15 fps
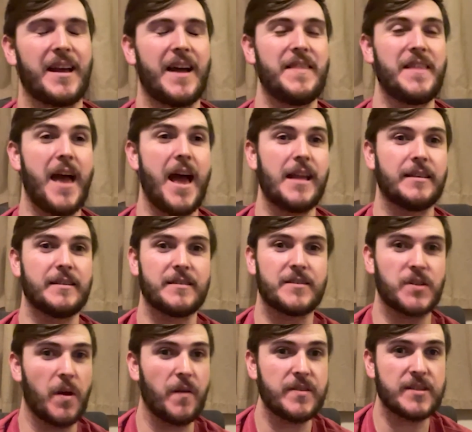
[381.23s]
And then,
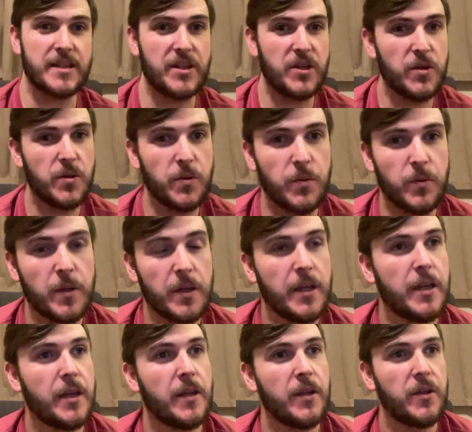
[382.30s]
so obviously you
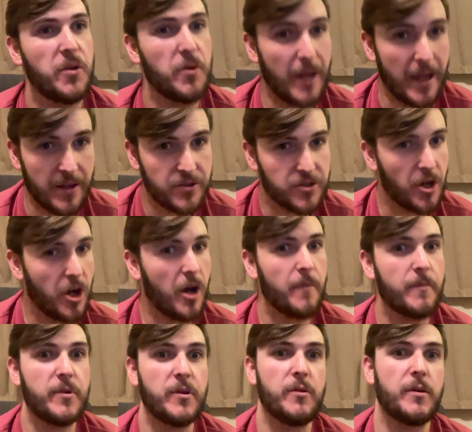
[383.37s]
get the
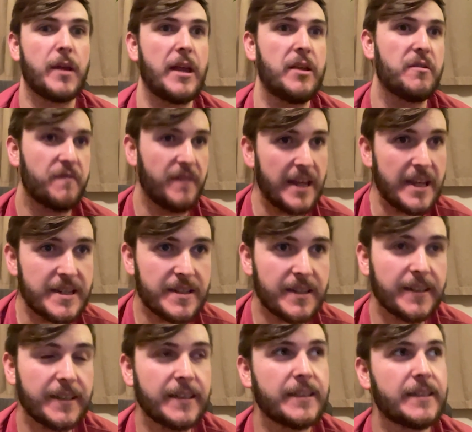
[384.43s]
job, you get your
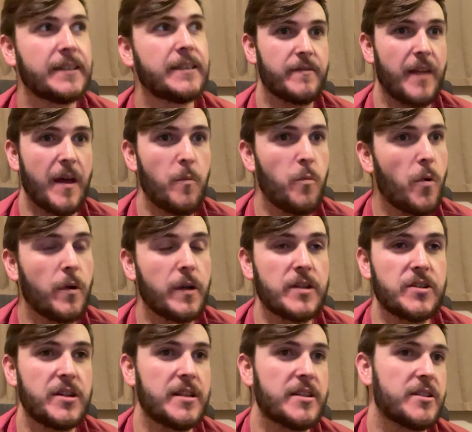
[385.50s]
visa. Then what
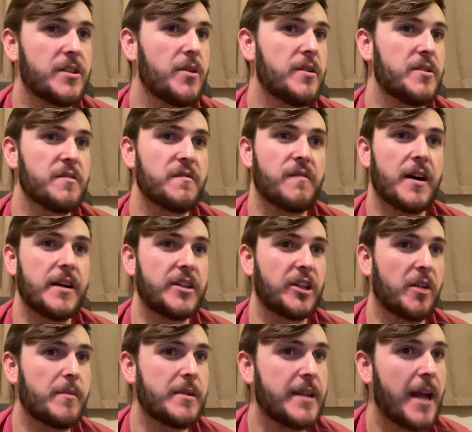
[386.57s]
did you need to do? Did you find
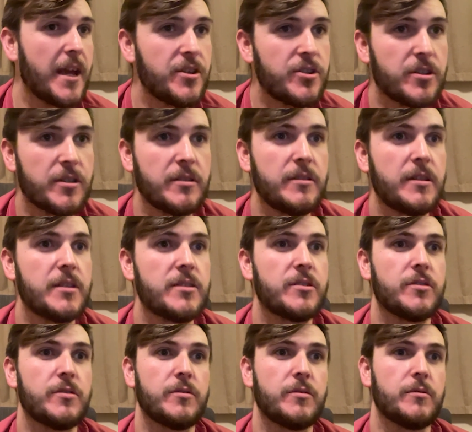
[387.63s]
accommodation?
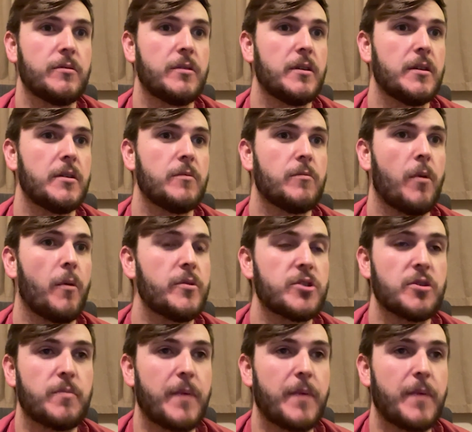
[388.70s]
What was your